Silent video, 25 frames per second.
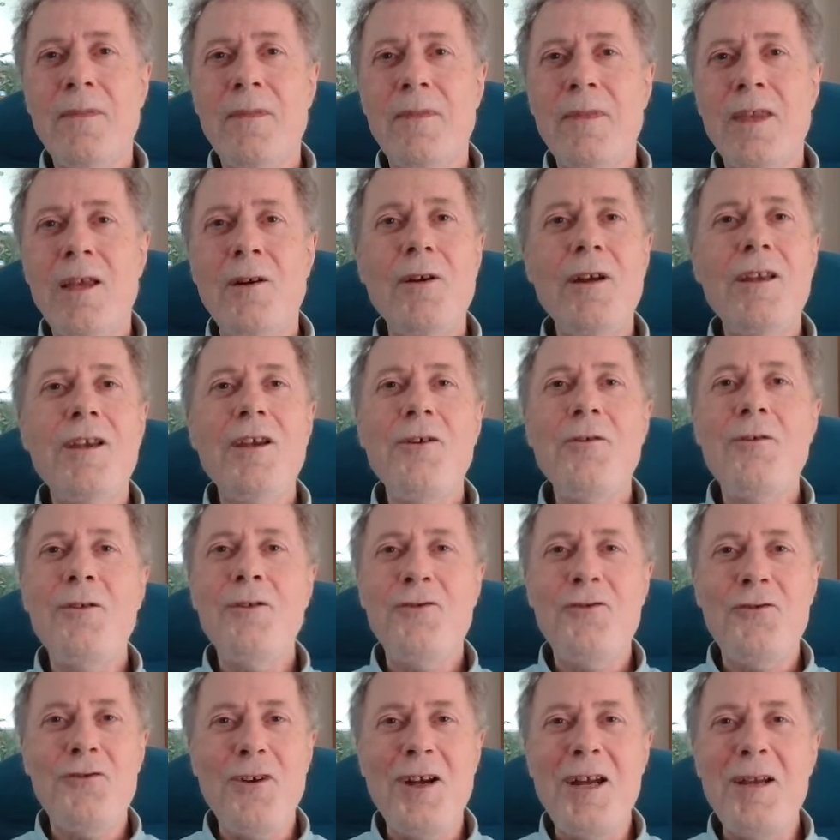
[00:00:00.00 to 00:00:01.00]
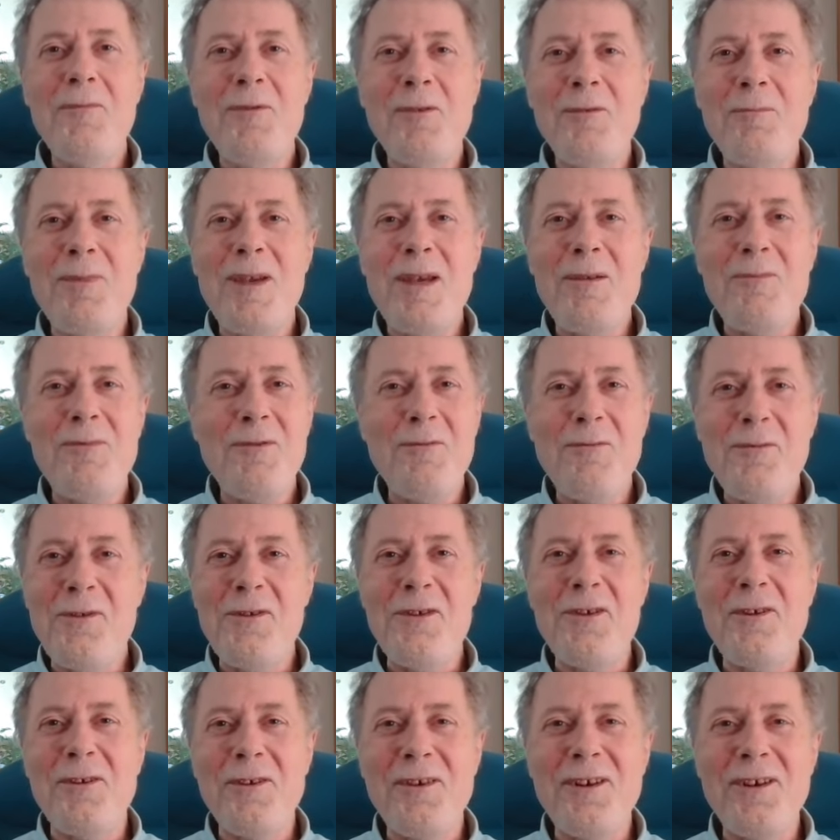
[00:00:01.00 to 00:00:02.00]
Now, I know the tribal people
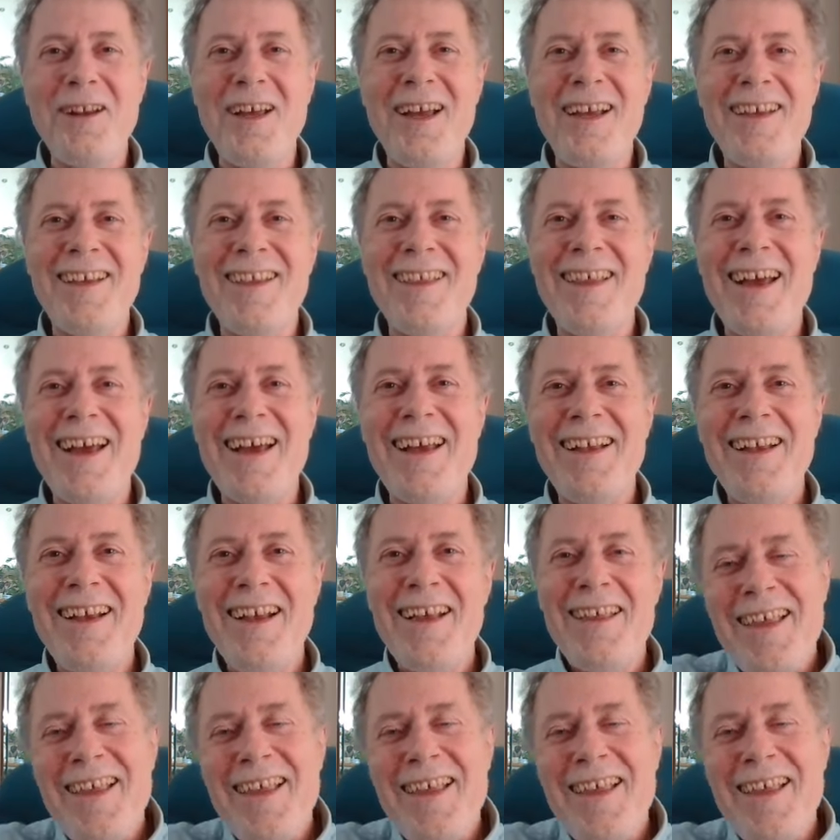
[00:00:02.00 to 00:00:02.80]
will not like that.